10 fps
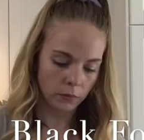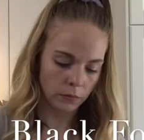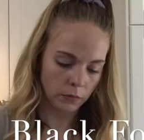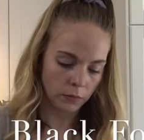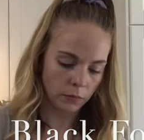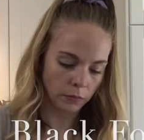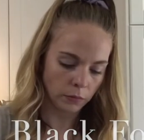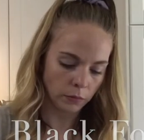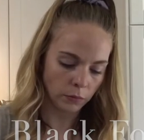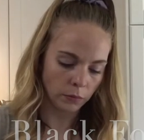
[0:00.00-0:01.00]

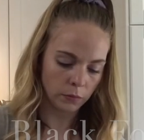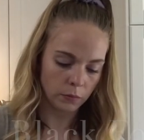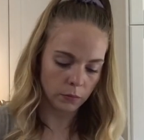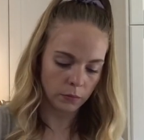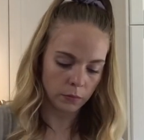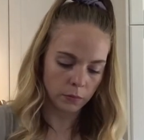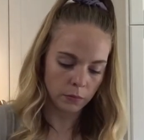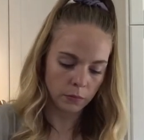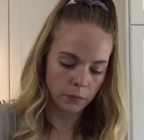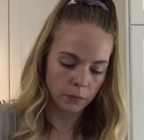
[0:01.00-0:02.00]

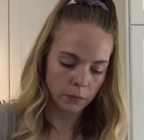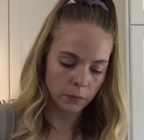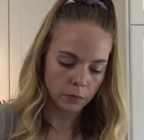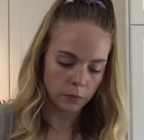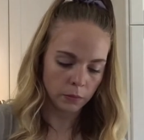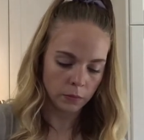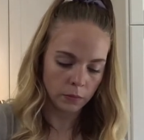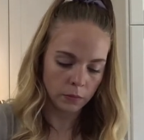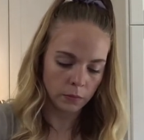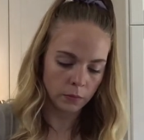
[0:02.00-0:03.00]

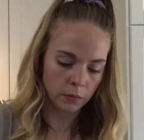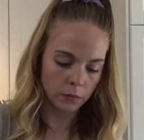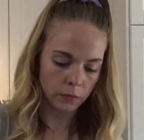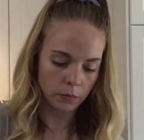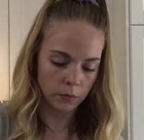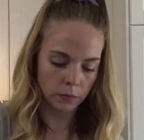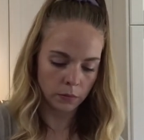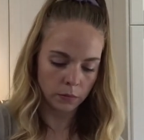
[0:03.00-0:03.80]
Nobody speaks.